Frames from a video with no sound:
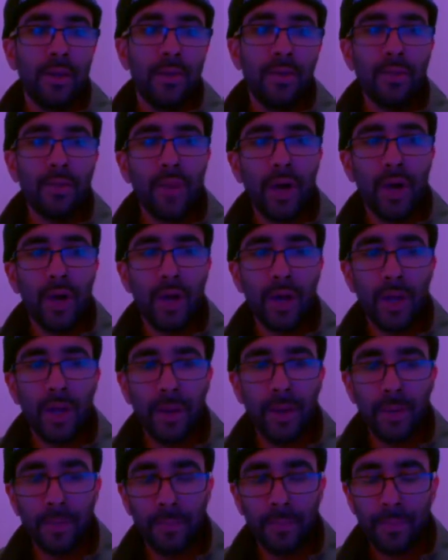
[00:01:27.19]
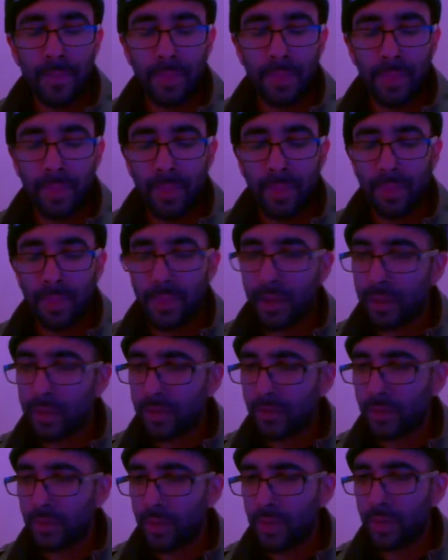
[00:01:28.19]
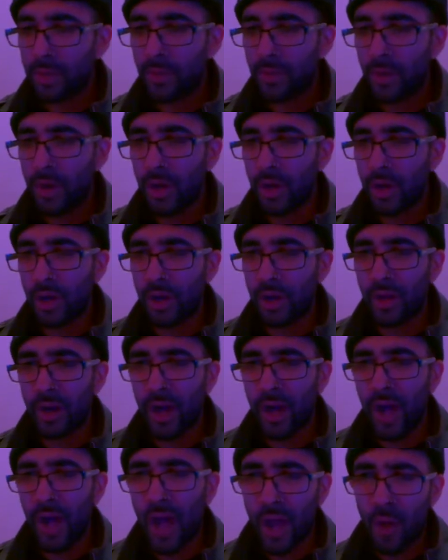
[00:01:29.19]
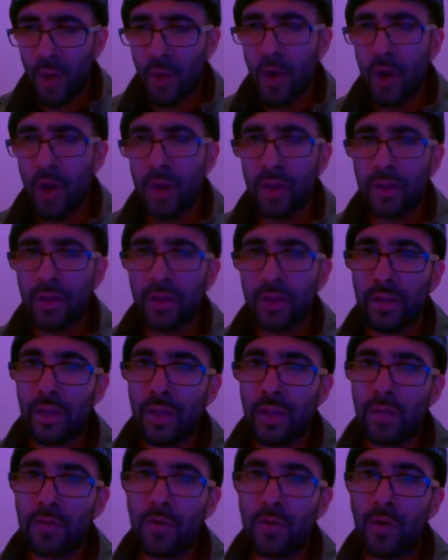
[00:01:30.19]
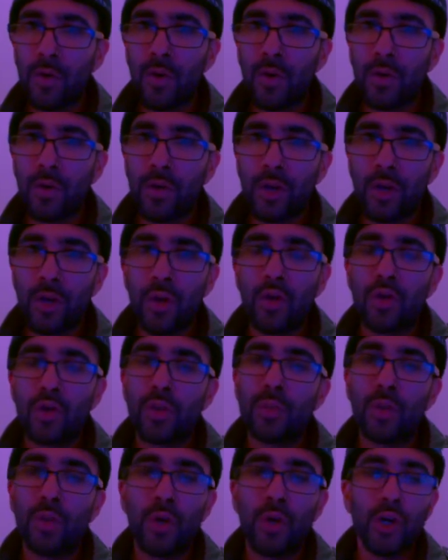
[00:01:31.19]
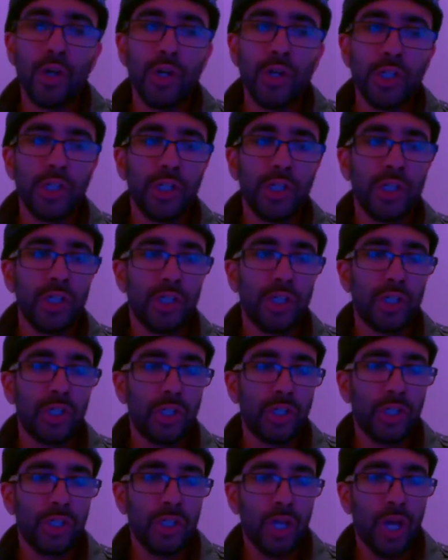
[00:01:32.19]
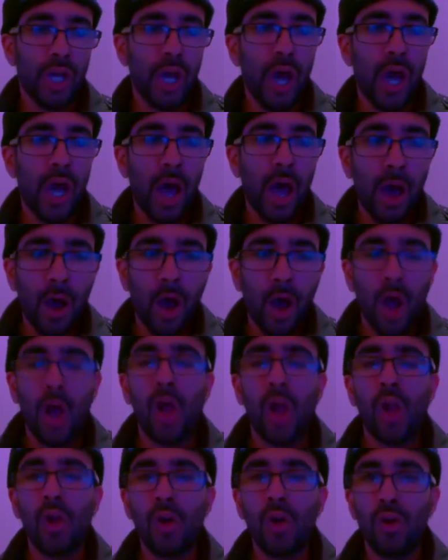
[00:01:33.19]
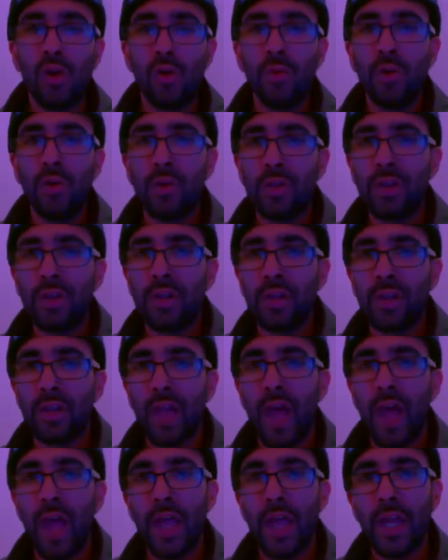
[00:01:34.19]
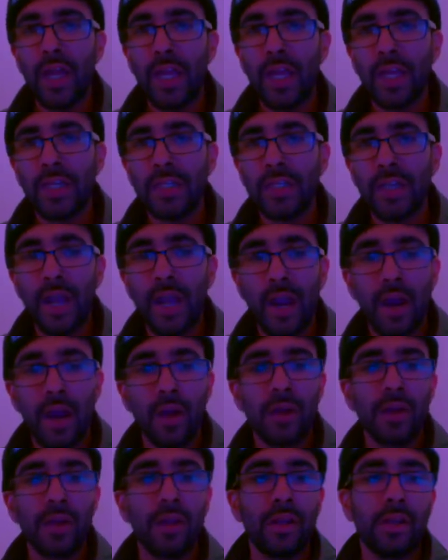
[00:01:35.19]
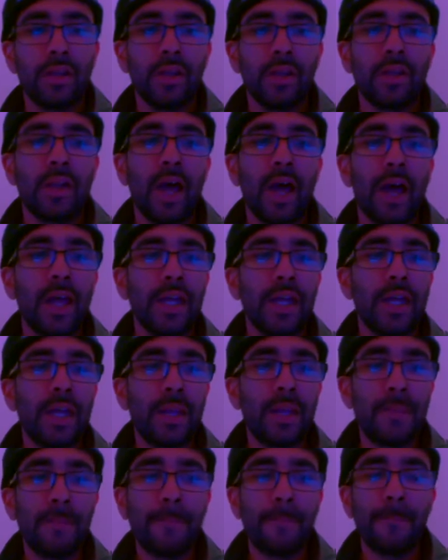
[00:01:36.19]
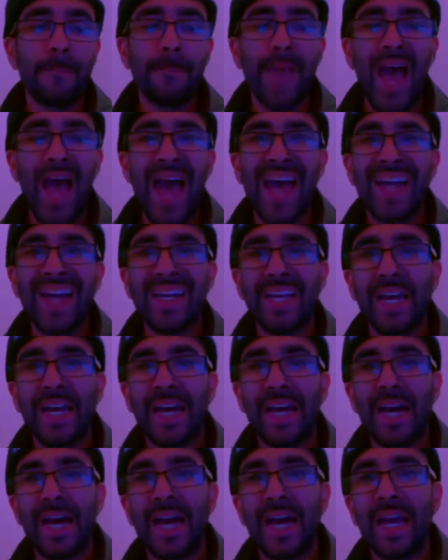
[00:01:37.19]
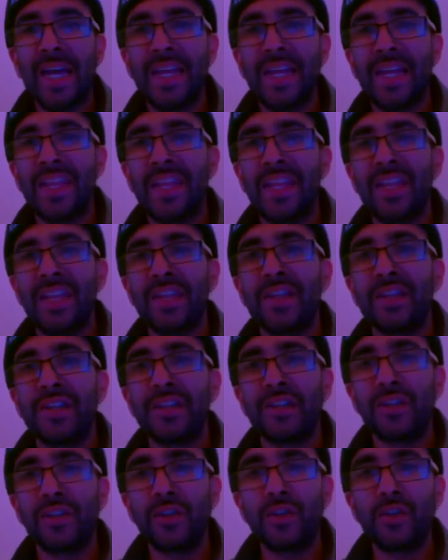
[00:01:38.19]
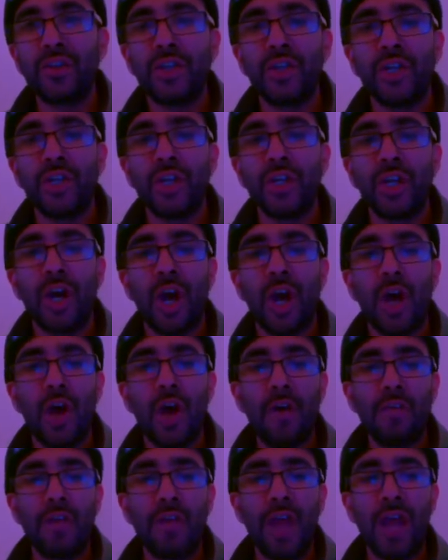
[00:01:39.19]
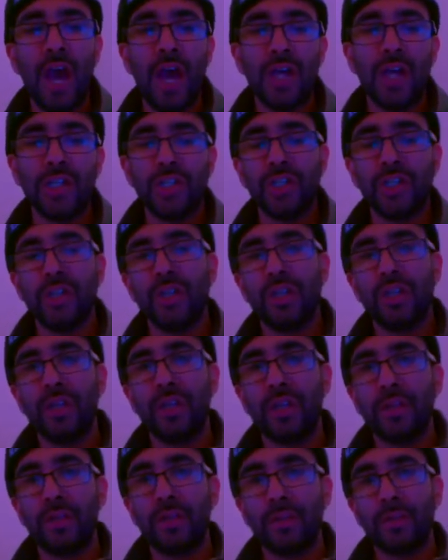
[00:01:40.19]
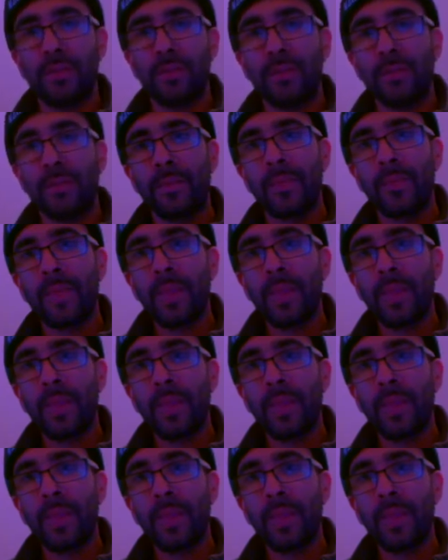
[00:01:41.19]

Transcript: But that's really what I wanted my life goal, to push a global society, Terran society, mankind, and the dissolution of natural resources.